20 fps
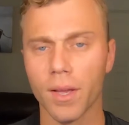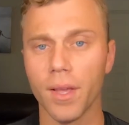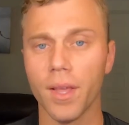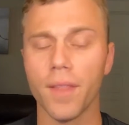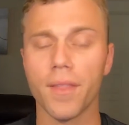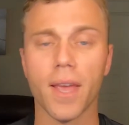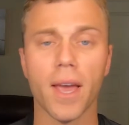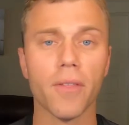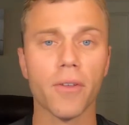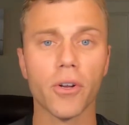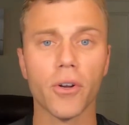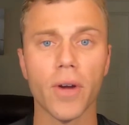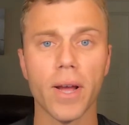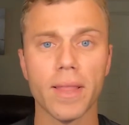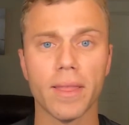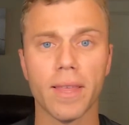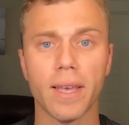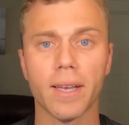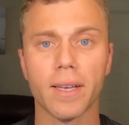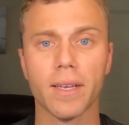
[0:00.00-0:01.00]
The other
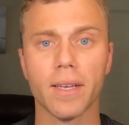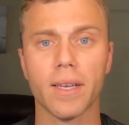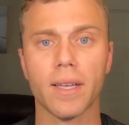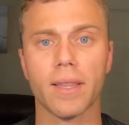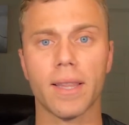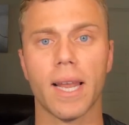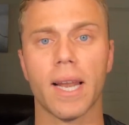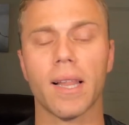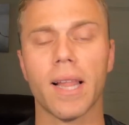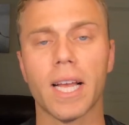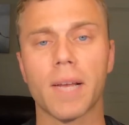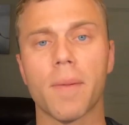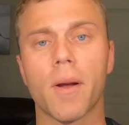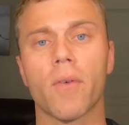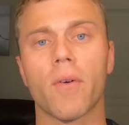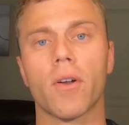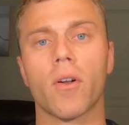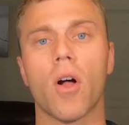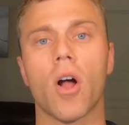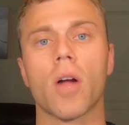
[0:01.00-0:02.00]
great thing that I like
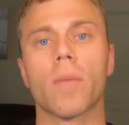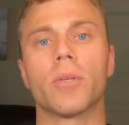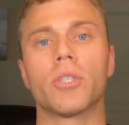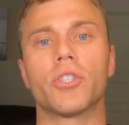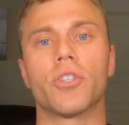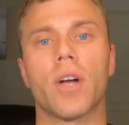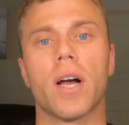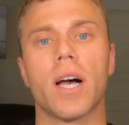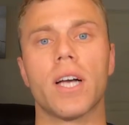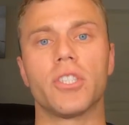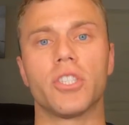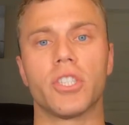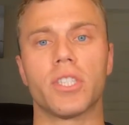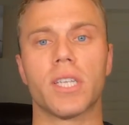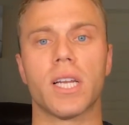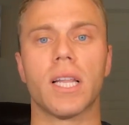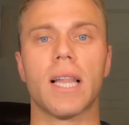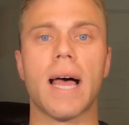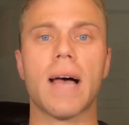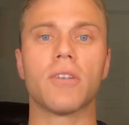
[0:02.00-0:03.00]
about rental arbitrage is
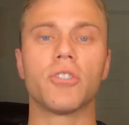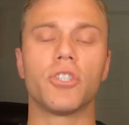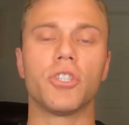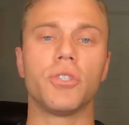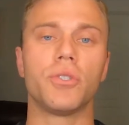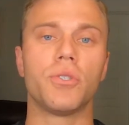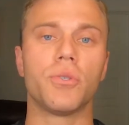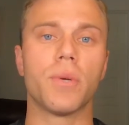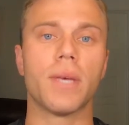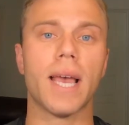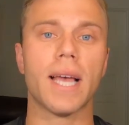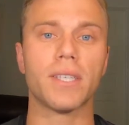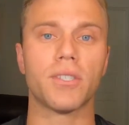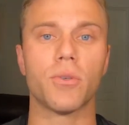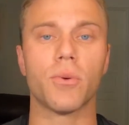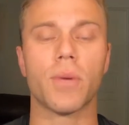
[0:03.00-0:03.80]
it allows you to get to